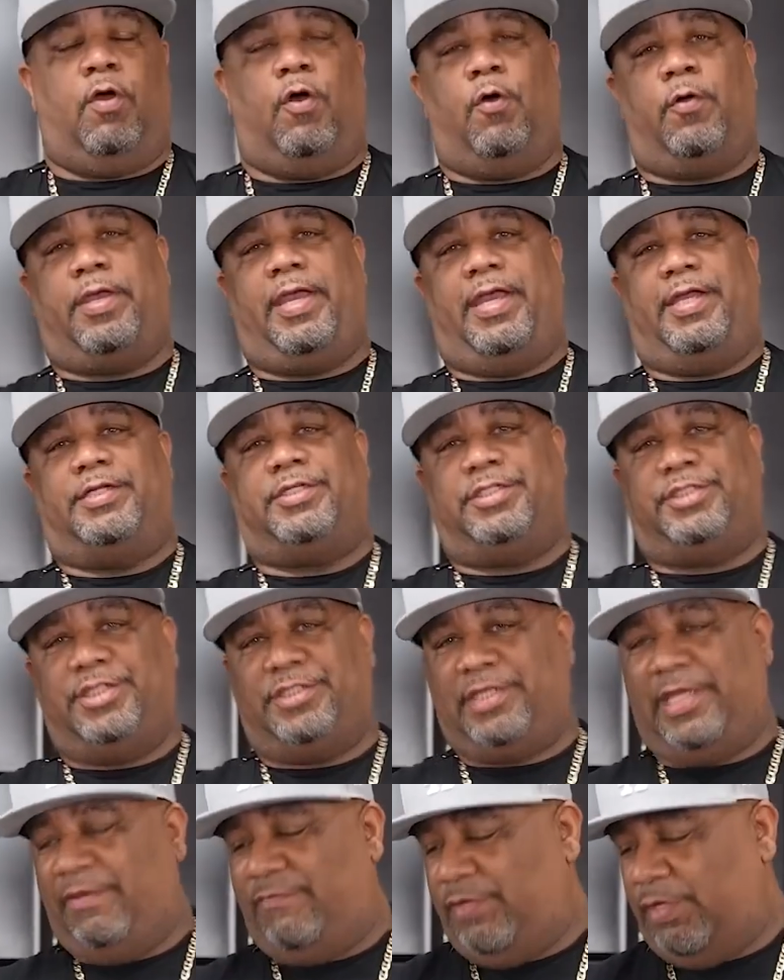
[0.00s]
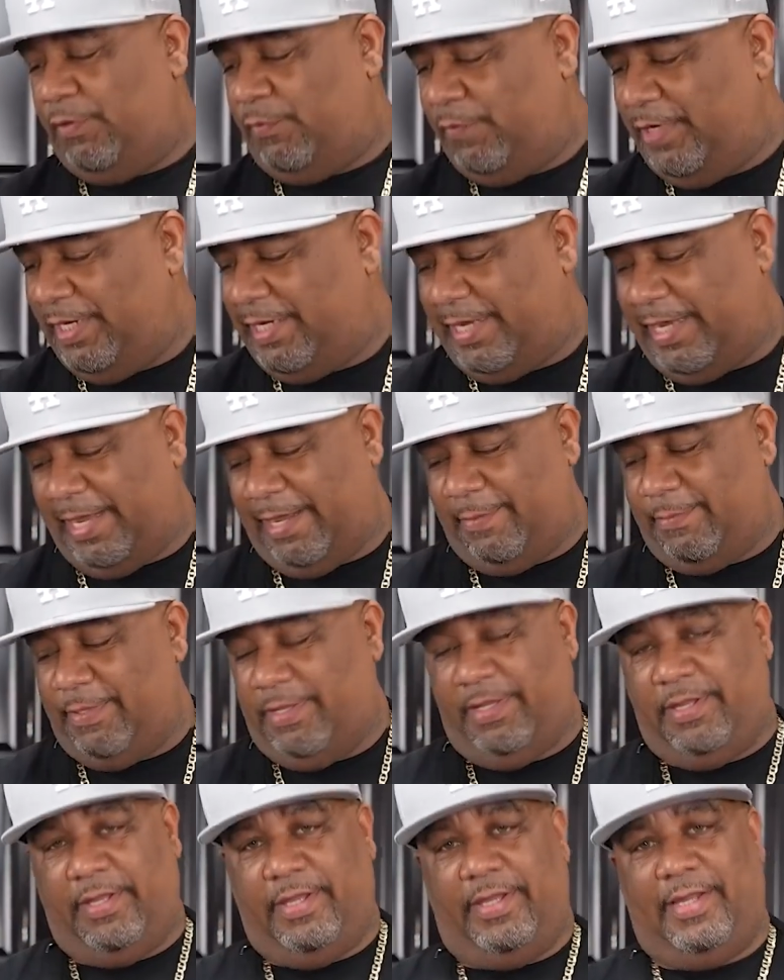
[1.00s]
Okay, to just give you a recap,
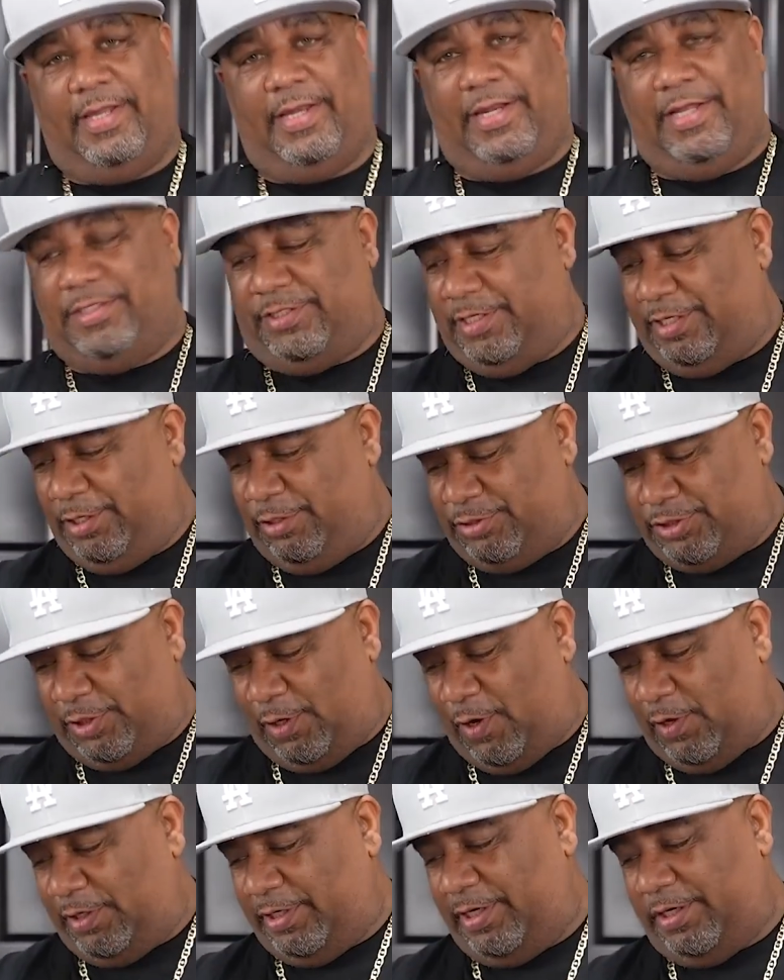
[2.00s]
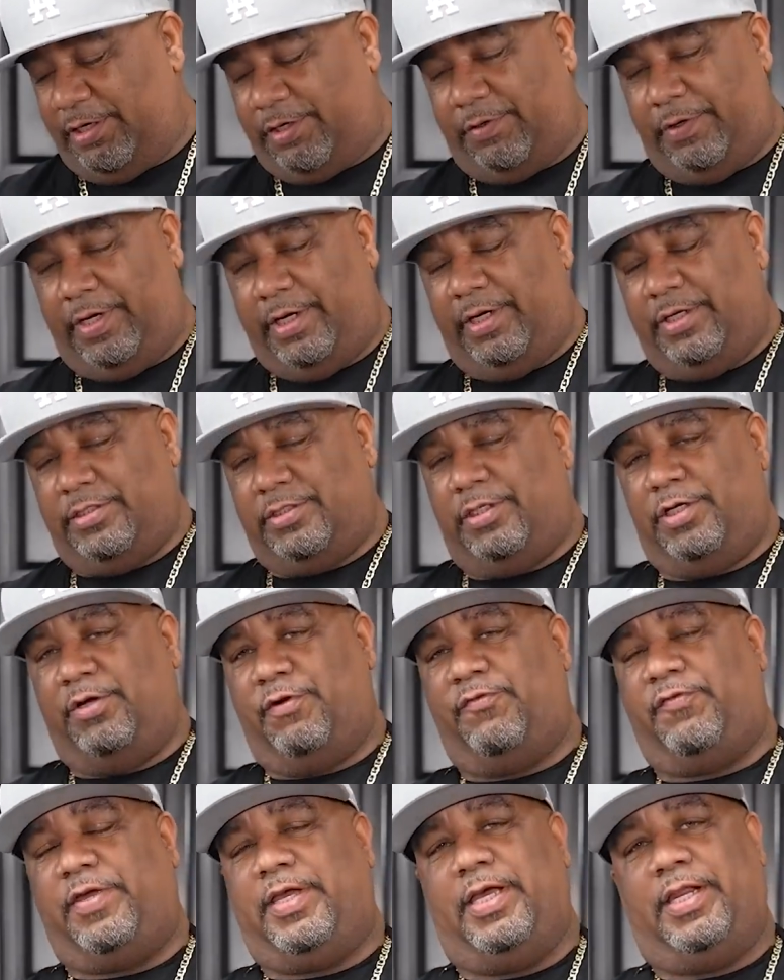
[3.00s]
listen, you saw the ingredients, and
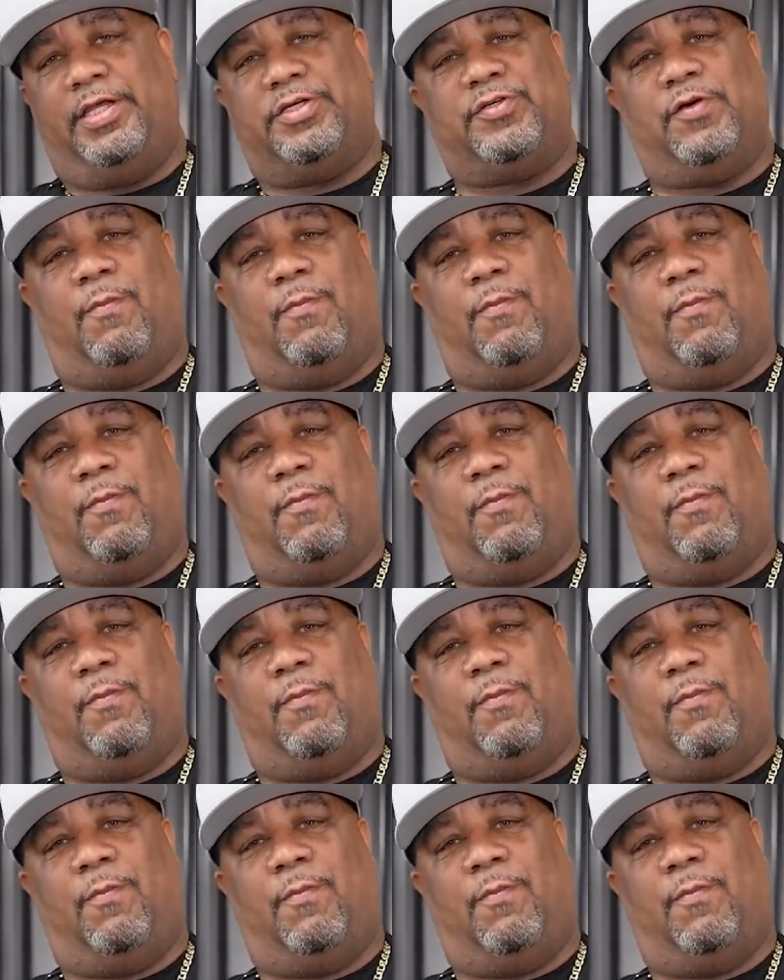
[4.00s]
don't forget it's